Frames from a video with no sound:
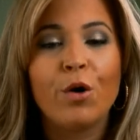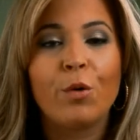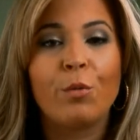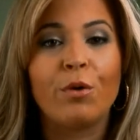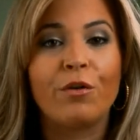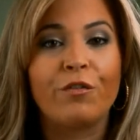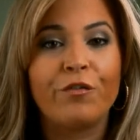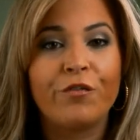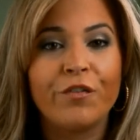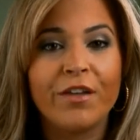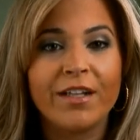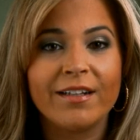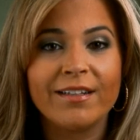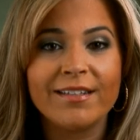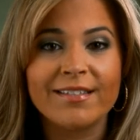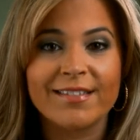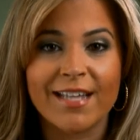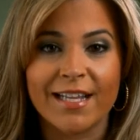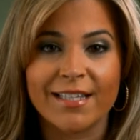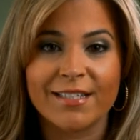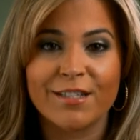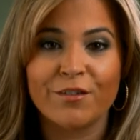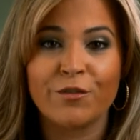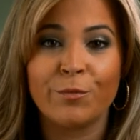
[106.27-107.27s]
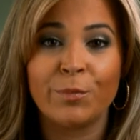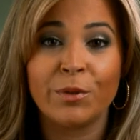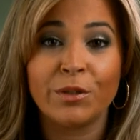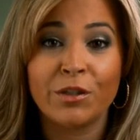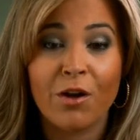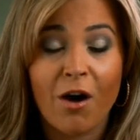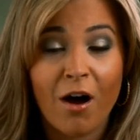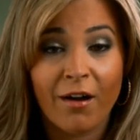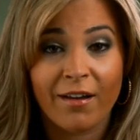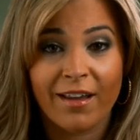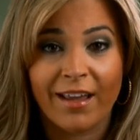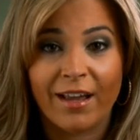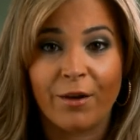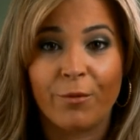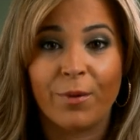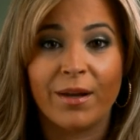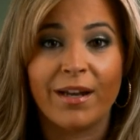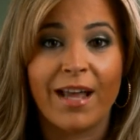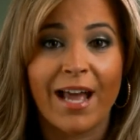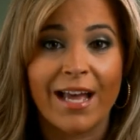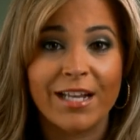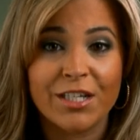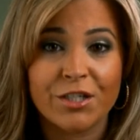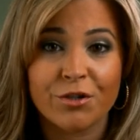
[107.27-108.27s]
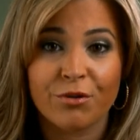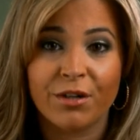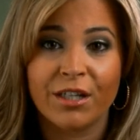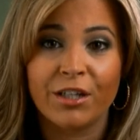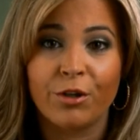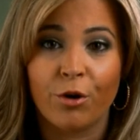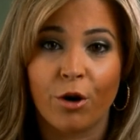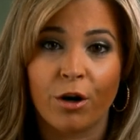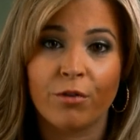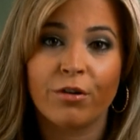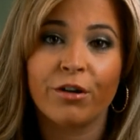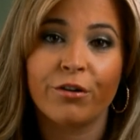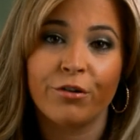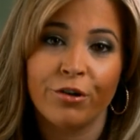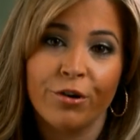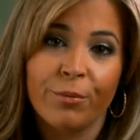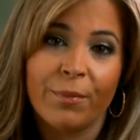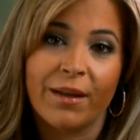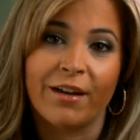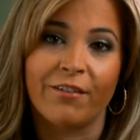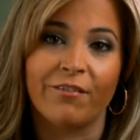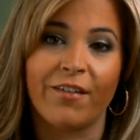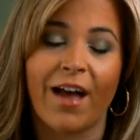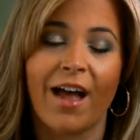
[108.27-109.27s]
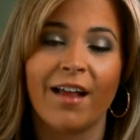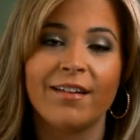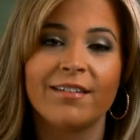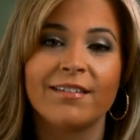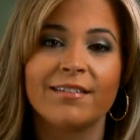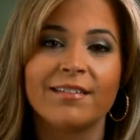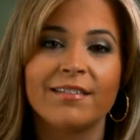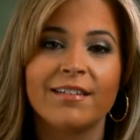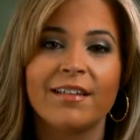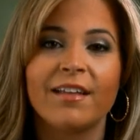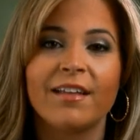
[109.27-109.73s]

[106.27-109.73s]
will feel a sense of belonging when entering your recruitment event.